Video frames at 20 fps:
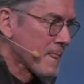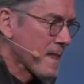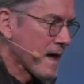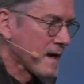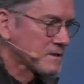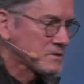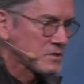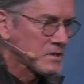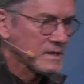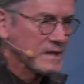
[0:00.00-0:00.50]

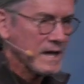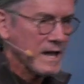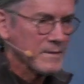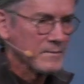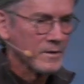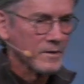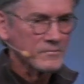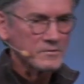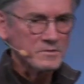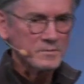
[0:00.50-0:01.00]
And she came
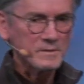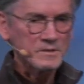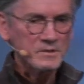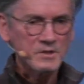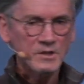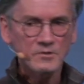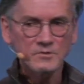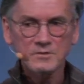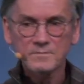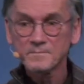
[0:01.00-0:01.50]
over to me and she
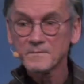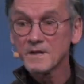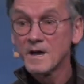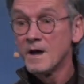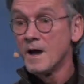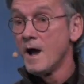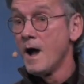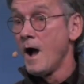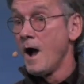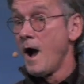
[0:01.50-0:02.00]
goes,
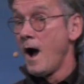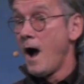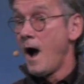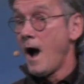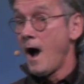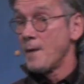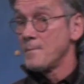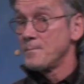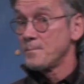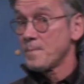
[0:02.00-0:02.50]

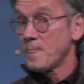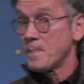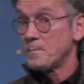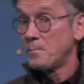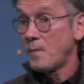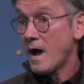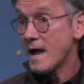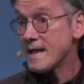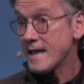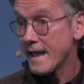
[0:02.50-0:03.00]

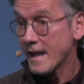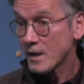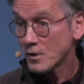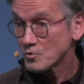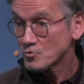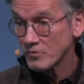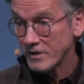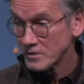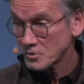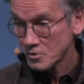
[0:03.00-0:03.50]
my
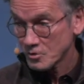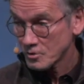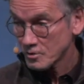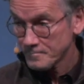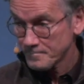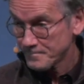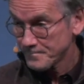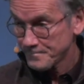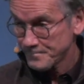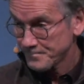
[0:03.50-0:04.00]
hairdresser
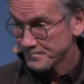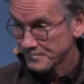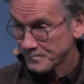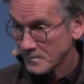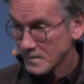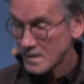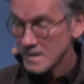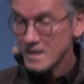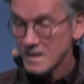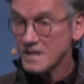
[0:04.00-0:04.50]

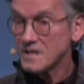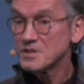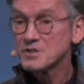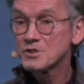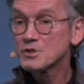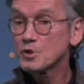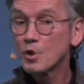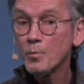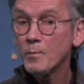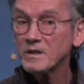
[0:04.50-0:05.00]
is
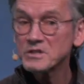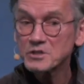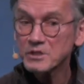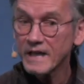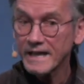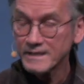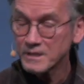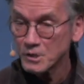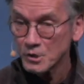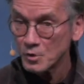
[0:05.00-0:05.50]
so much
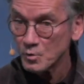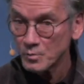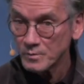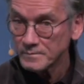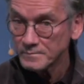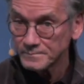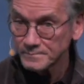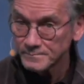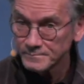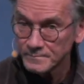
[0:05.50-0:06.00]
like you.
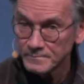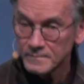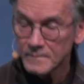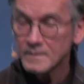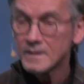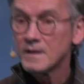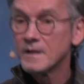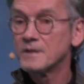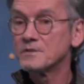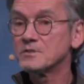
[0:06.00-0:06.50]

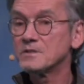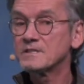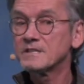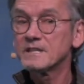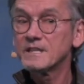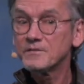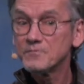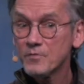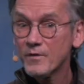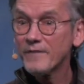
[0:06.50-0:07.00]
And she said,
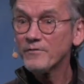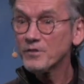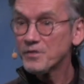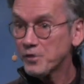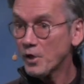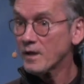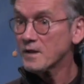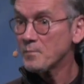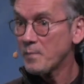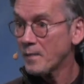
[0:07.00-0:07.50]
have you ever
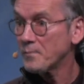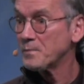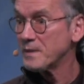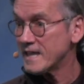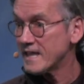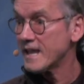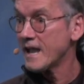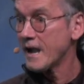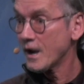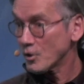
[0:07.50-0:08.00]
thought about
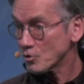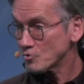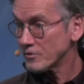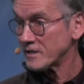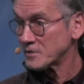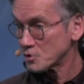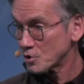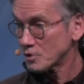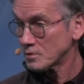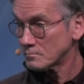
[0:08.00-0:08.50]
being a
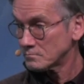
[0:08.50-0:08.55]
hairdresser?